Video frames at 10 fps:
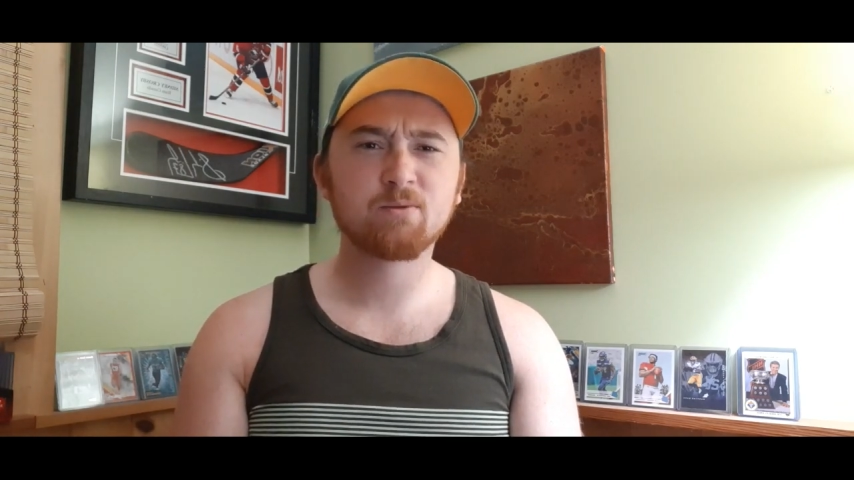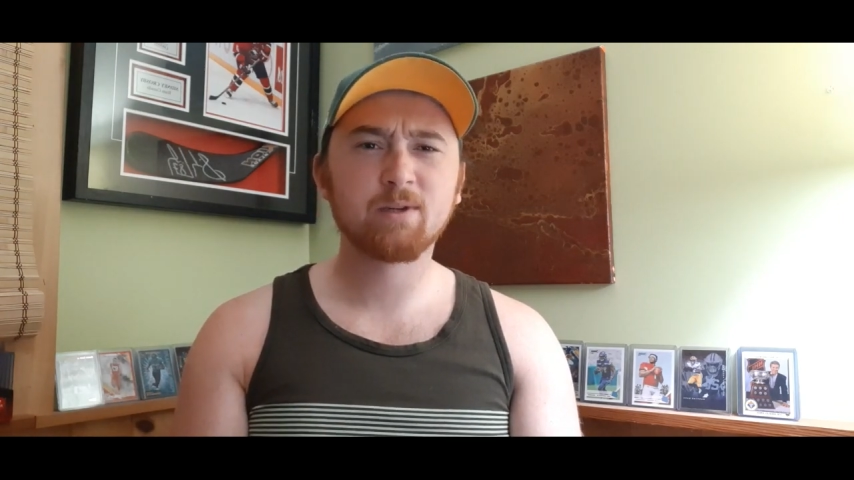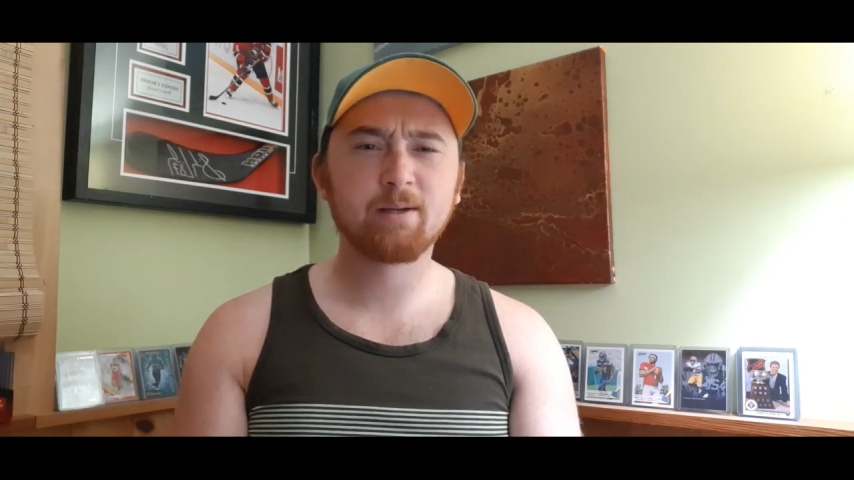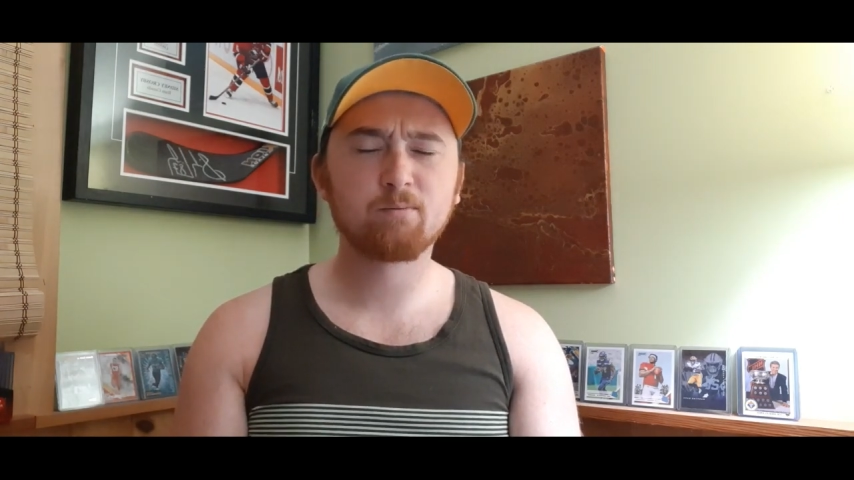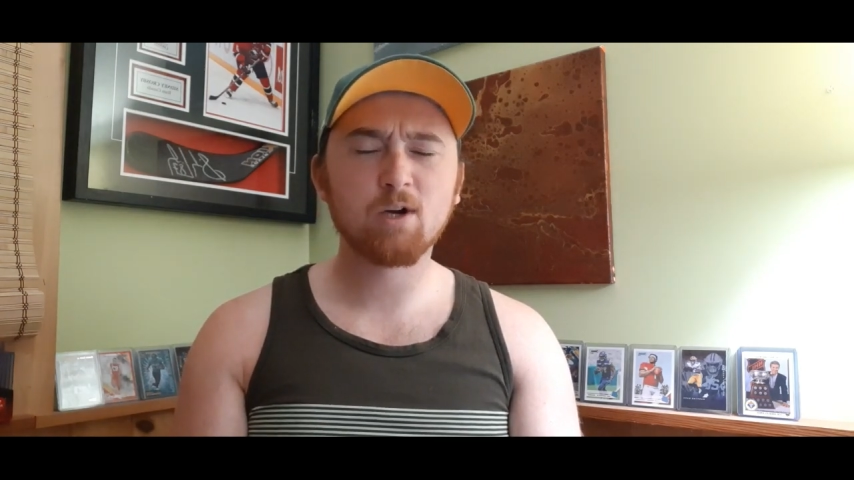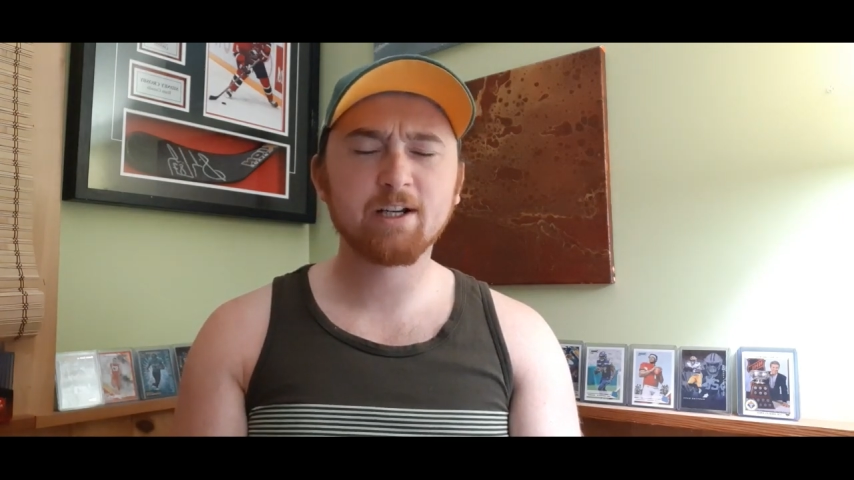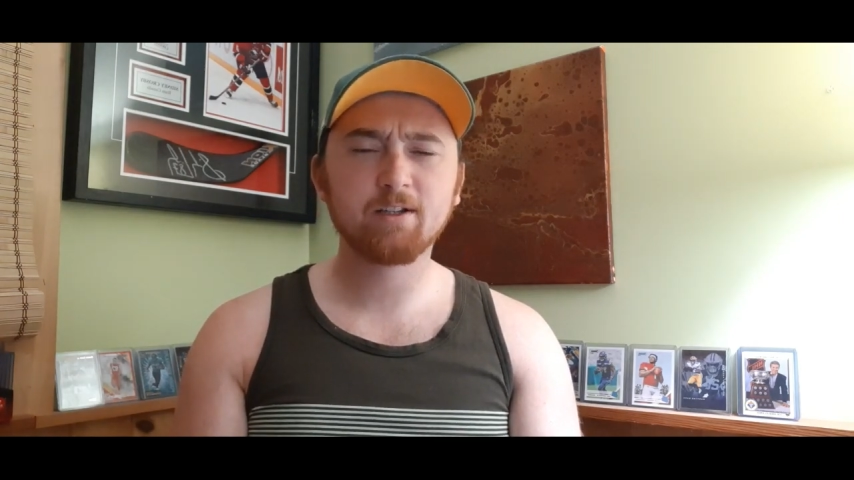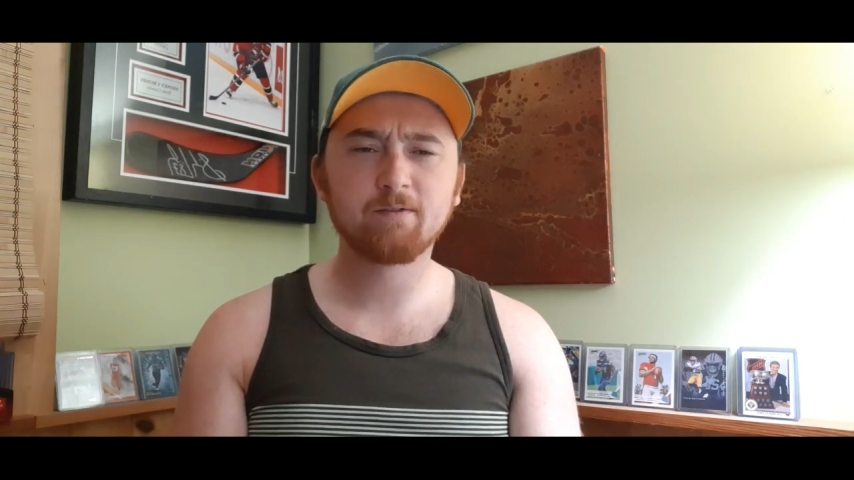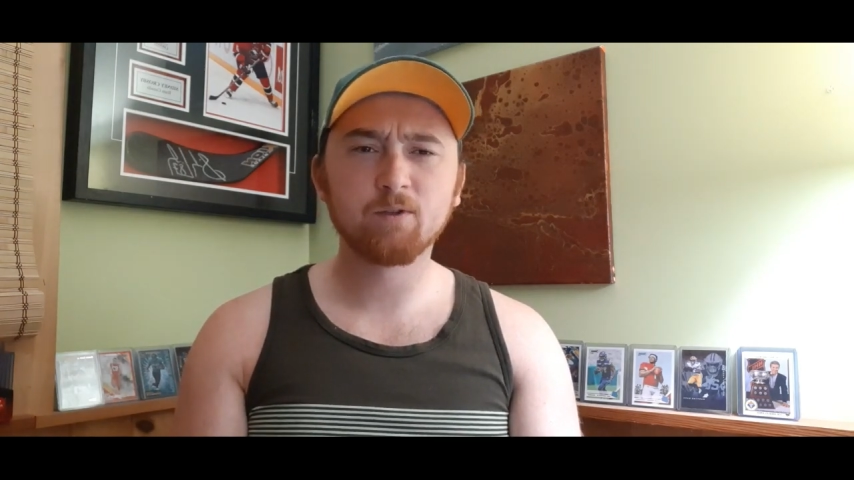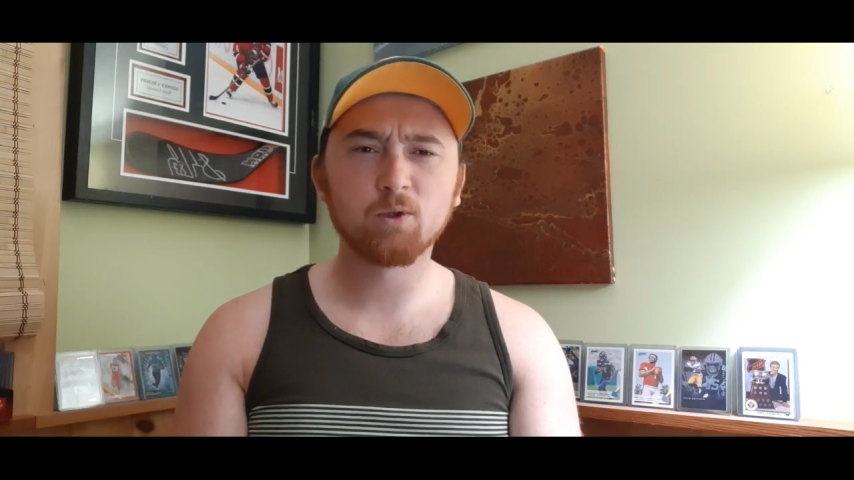with him running
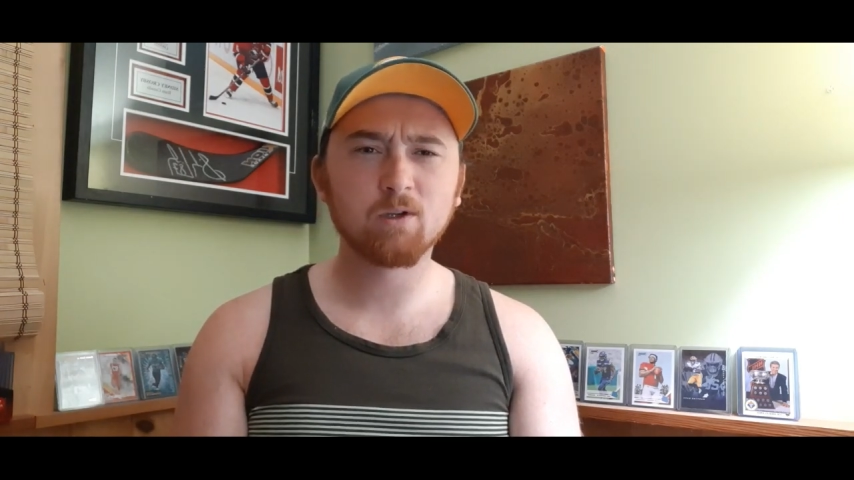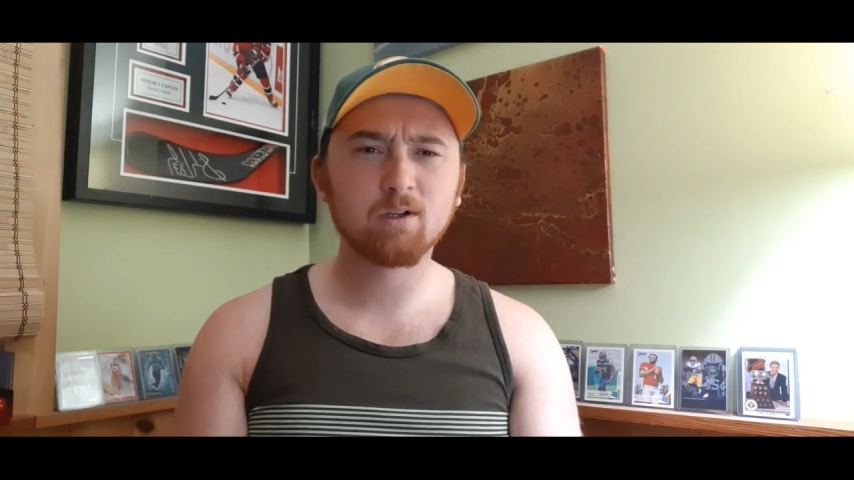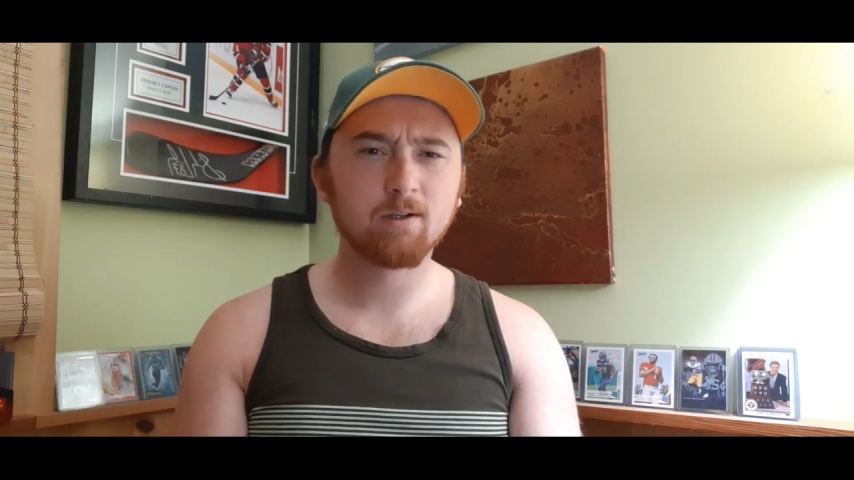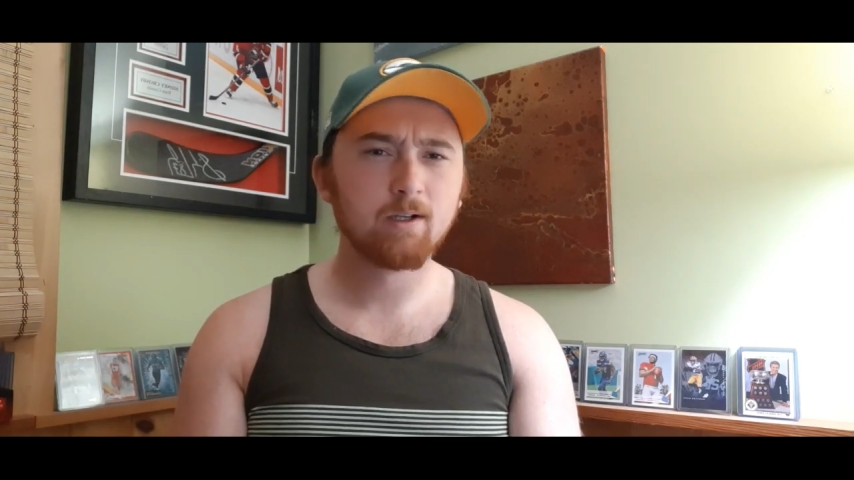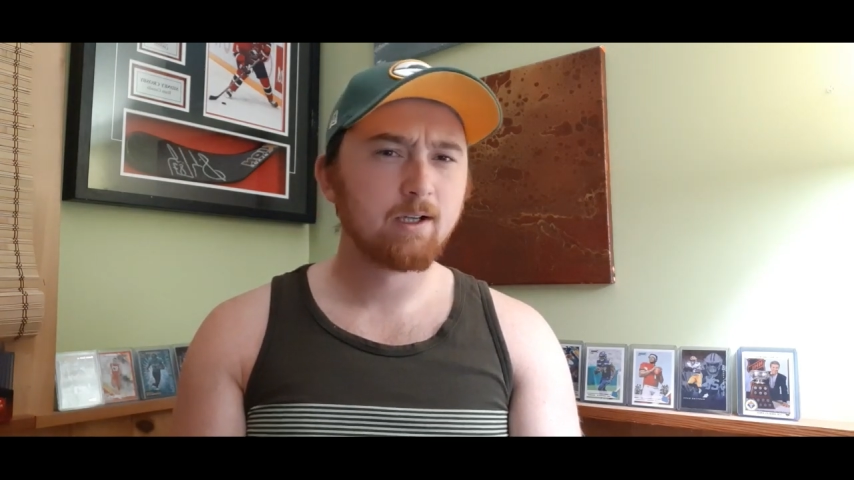the floor.